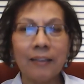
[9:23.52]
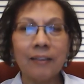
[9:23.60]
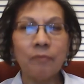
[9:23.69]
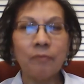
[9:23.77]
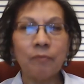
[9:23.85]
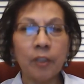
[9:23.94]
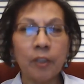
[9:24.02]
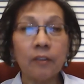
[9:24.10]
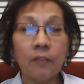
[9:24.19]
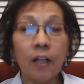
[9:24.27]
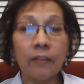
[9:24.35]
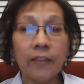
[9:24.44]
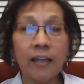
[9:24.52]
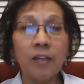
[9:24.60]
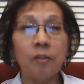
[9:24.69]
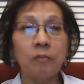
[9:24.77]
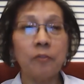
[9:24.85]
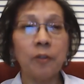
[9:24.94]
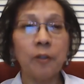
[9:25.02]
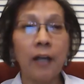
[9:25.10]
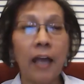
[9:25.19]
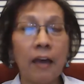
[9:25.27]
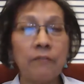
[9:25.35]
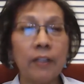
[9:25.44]
First of all, thank you for
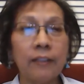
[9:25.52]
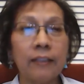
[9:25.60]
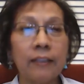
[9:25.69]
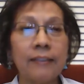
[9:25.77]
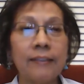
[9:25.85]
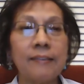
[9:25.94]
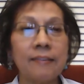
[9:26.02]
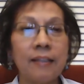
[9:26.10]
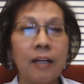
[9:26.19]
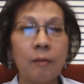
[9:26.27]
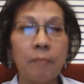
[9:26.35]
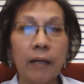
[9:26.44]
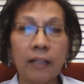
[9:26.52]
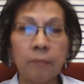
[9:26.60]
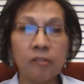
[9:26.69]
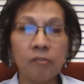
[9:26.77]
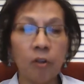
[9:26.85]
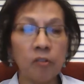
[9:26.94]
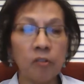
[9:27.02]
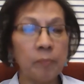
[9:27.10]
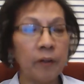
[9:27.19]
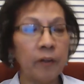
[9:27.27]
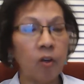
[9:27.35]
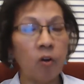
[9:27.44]
having us. My name is
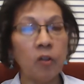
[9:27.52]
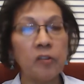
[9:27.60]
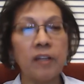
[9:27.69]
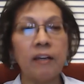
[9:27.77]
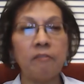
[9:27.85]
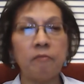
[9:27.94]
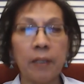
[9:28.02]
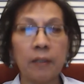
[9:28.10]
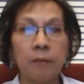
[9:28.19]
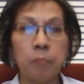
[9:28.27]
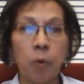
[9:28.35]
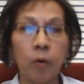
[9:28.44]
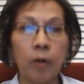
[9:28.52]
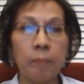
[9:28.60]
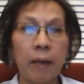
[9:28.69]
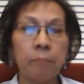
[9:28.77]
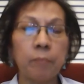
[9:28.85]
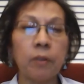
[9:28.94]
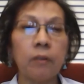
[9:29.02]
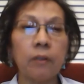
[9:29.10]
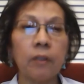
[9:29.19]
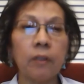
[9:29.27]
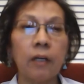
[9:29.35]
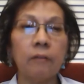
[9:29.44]
Rosemary Hinojosa. I've been a board member
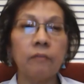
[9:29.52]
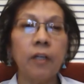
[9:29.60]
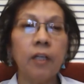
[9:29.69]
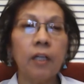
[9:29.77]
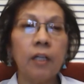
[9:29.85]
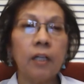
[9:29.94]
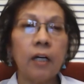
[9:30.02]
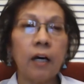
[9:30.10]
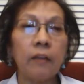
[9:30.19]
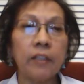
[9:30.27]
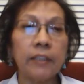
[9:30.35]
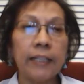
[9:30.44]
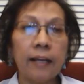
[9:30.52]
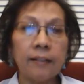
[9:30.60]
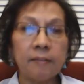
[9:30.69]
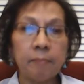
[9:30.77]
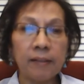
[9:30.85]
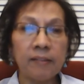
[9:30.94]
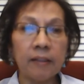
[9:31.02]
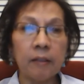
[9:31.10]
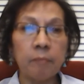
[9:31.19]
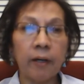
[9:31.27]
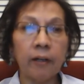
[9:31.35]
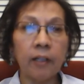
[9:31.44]
of the Dallas Mexican
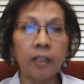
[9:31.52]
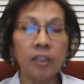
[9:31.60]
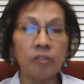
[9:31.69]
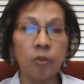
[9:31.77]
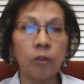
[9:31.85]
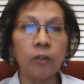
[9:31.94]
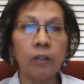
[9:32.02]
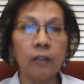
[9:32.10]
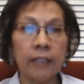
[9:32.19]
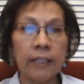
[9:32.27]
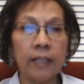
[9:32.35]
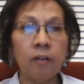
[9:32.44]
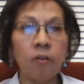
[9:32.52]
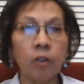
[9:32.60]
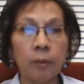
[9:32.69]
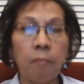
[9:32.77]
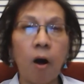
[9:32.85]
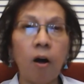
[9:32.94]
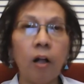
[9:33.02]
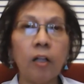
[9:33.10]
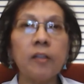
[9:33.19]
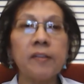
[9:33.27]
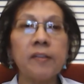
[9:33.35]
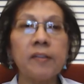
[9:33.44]
American Historical League, or
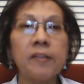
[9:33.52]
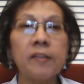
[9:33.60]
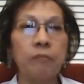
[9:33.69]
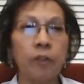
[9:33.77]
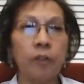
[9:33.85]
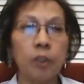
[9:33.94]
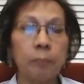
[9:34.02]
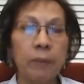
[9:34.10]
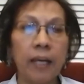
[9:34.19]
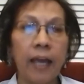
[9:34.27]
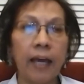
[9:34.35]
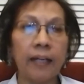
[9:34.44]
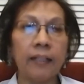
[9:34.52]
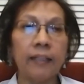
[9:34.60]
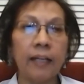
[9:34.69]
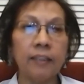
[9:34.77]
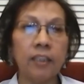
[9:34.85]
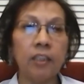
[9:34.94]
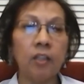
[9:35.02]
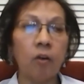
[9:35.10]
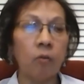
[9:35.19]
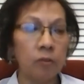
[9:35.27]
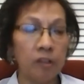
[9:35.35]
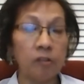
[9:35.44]
DMAHL, since we first began in
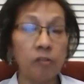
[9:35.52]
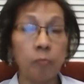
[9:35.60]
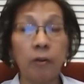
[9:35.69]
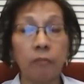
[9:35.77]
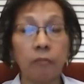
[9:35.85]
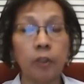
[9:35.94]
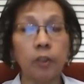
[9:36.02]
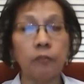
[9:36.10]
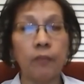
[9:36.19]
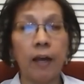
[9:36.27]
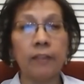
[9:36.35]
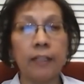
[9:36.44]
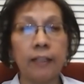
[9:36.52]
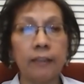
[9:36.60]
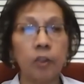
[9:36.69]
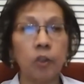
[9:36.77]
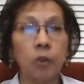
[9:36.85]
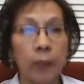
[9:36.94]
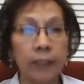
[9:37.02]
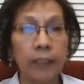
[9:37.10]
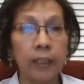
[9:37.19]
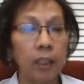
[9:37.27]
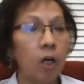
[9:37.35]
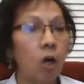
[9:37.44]
since we were first founded in
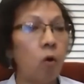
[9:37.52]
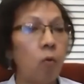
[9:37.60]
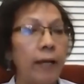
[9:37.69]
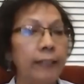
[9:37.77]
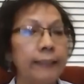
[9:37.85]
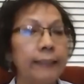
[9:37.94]
2008.